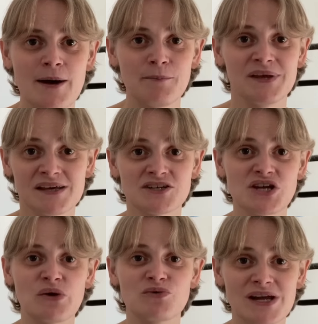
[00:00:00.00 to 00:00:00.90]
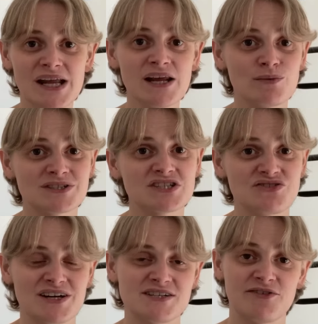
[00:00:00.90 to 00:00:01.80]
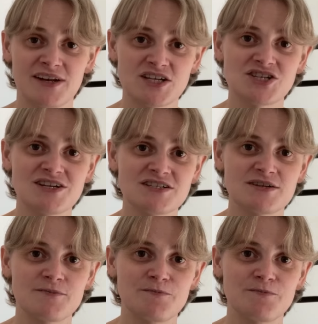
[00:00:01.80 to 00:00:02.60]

because I really want to try to finish it.